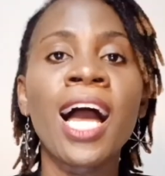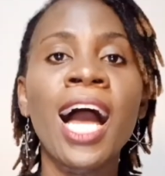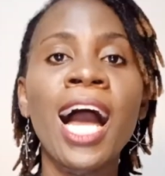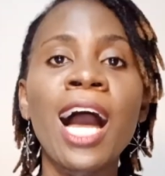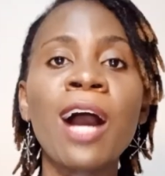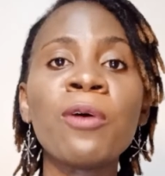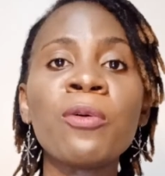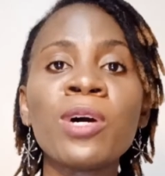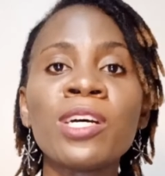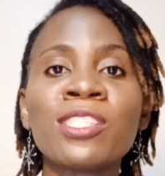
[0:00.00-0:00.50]

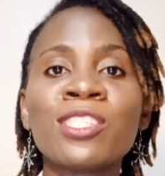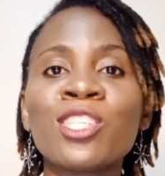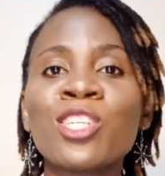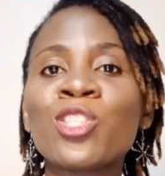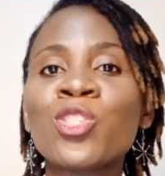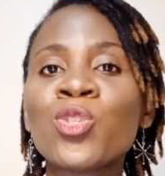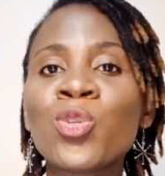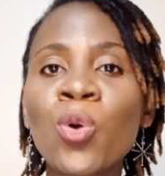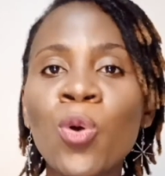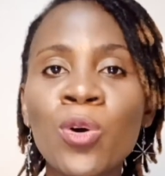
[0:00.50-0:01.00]
How was the
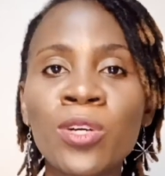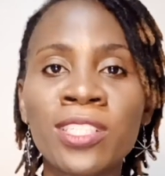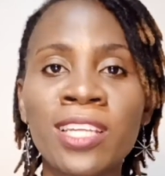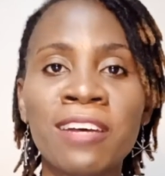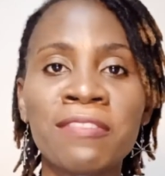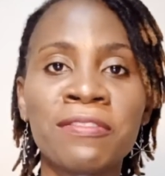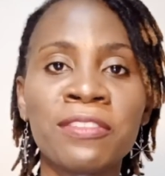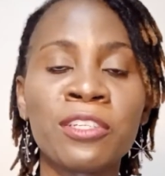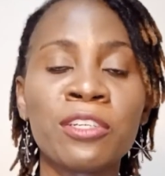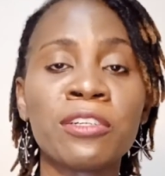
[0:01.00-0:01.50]
tone
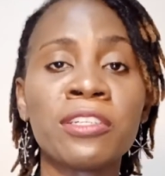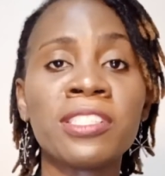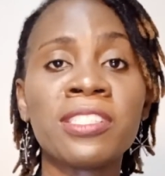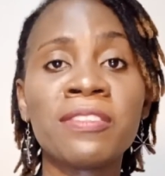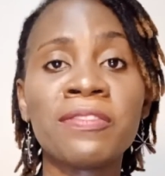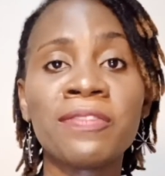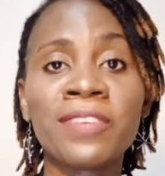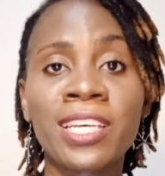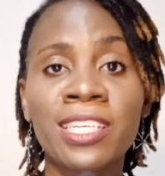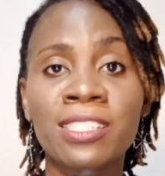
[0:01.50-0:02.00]
and
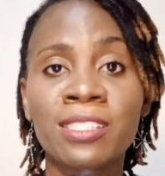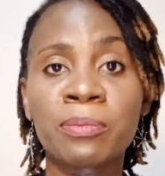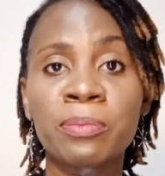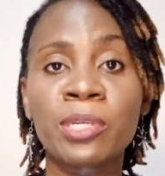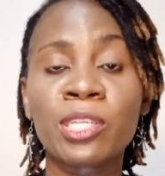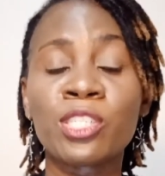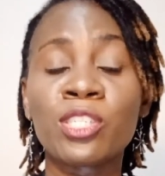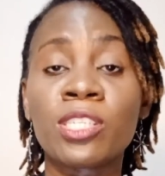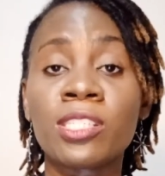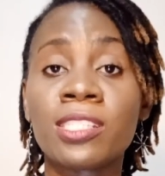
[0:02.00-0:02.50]
figurative
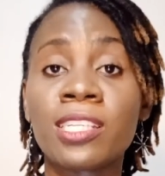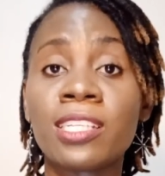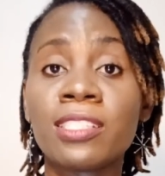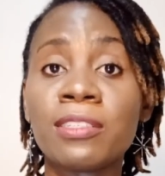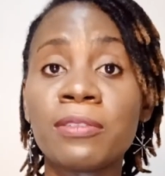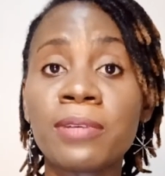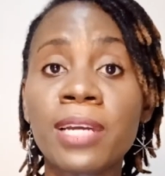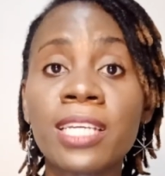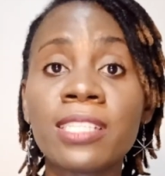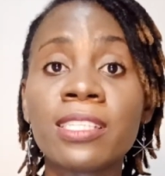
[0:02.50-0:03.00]
expressions that
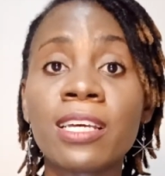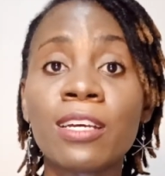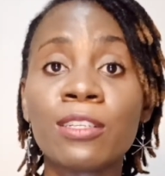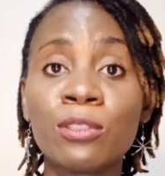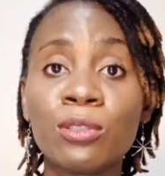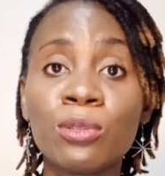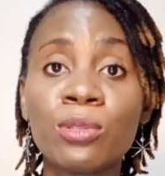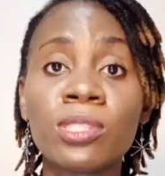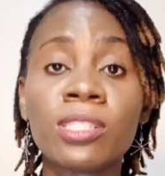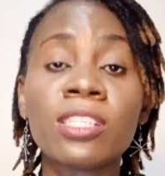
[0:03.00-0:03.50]
the writer
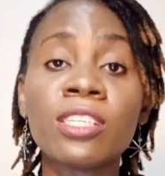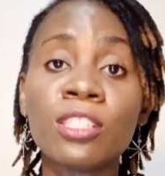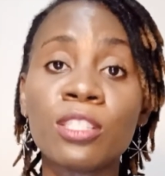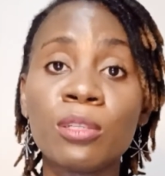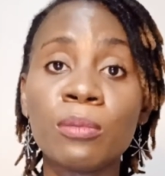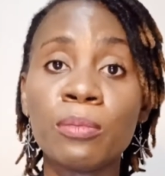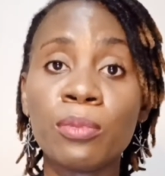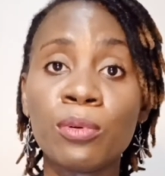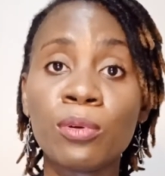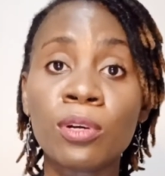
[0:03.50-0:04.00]
used in
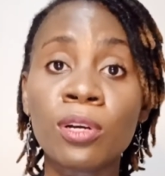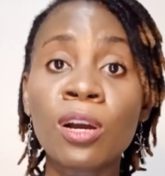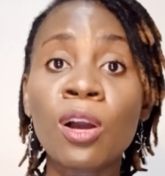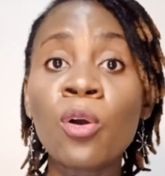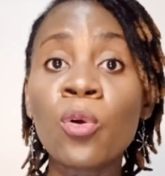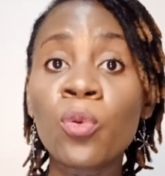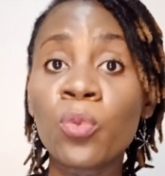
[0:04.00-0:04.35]
the book?